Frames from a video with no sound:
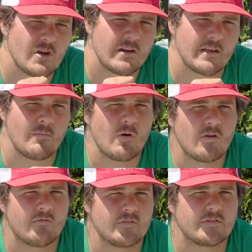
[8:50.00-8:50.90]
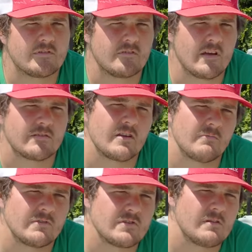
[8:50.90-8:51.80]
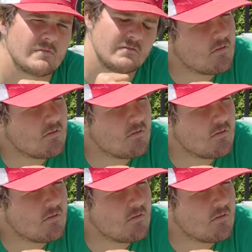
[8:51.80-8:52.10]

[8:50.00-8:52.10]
trying to get more of is landscaping jobs.